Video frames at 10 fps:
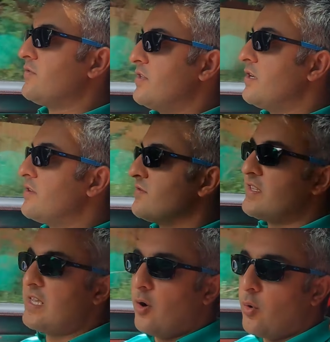so you can
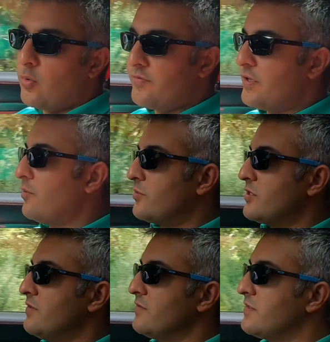see all of the
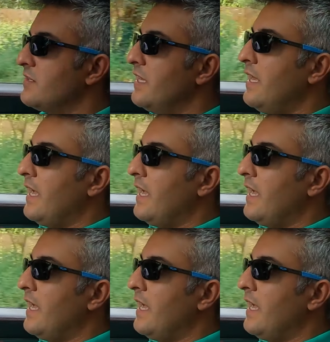options